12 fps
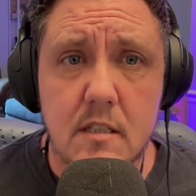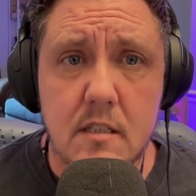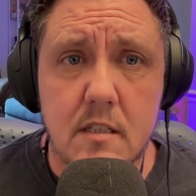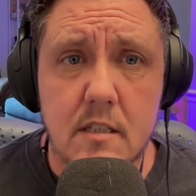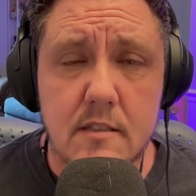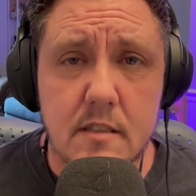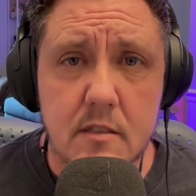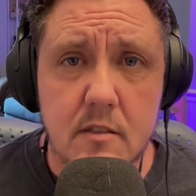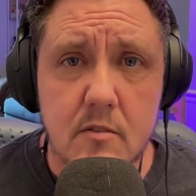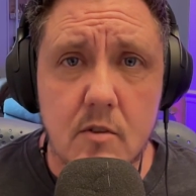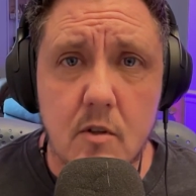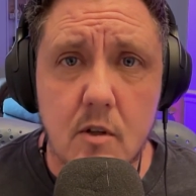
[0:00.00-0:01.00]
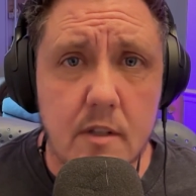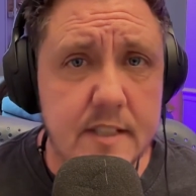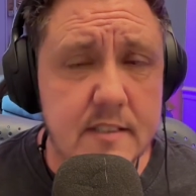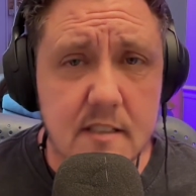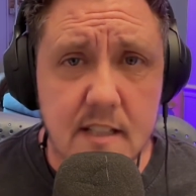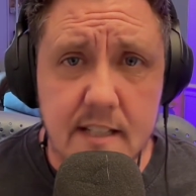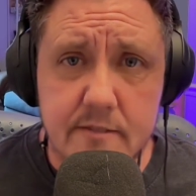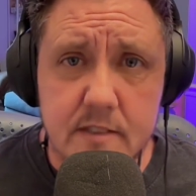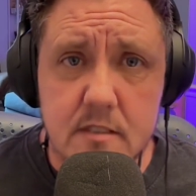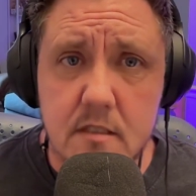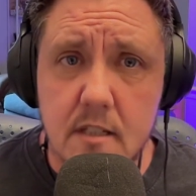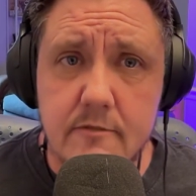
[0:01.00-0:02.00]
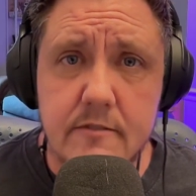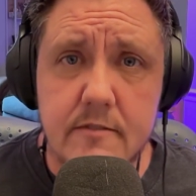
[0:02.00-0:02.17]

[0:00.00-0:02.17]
until all that's left is love.